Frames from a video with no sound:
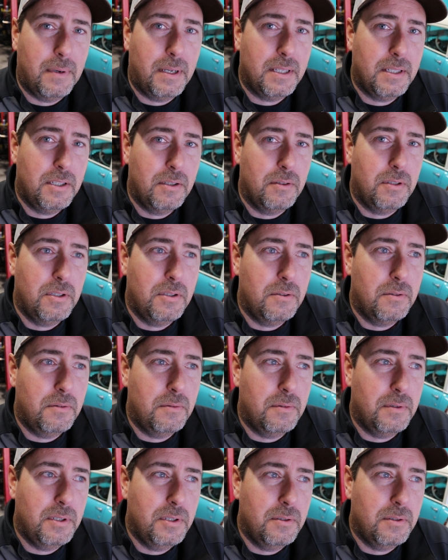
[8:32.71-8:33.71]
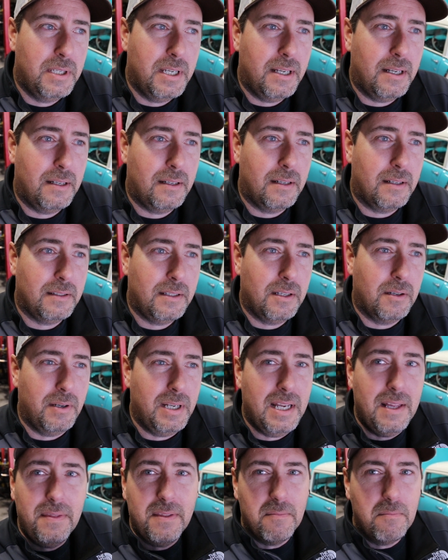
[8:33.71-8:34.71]
you get, you know,
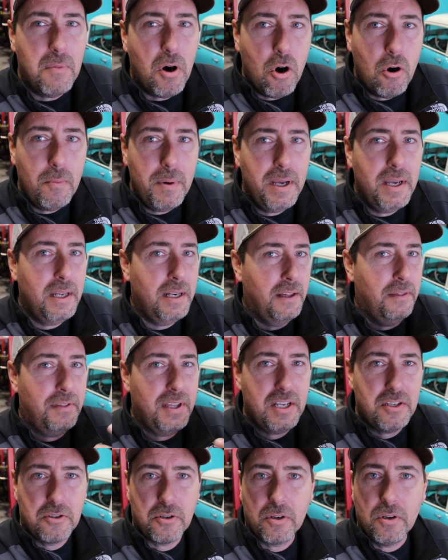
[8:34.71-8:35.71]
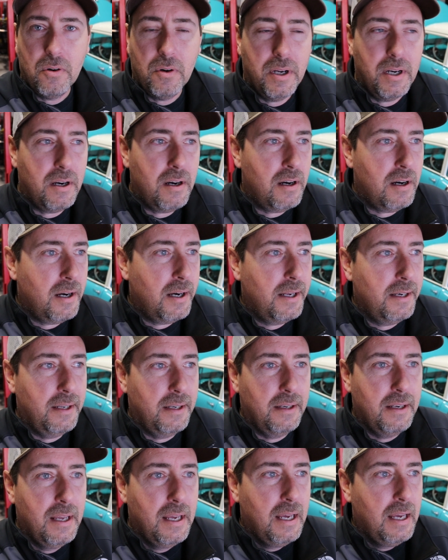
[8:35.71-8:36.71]
in the moment, and things are going on,
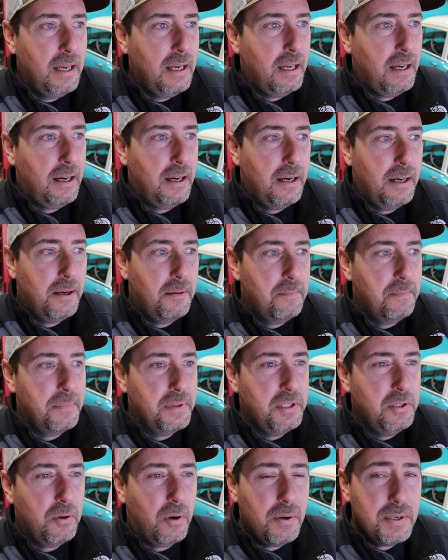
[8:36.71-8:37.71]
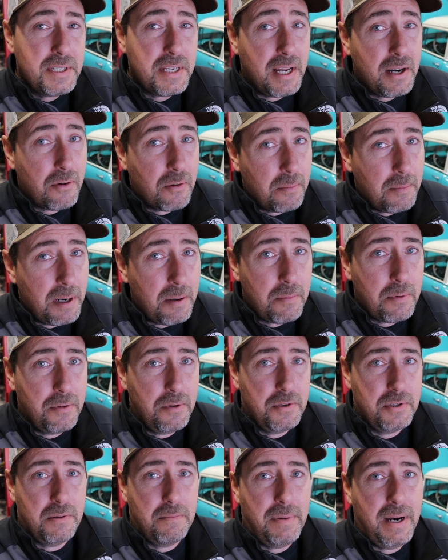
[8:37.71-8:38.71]
and you always got to remember
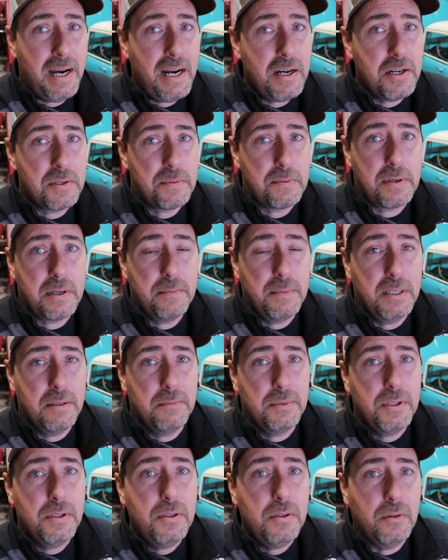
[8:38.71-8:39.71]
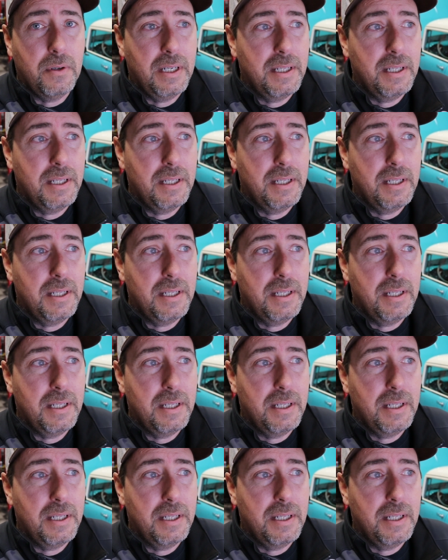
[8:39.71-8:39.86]
there's a buyer's premium too,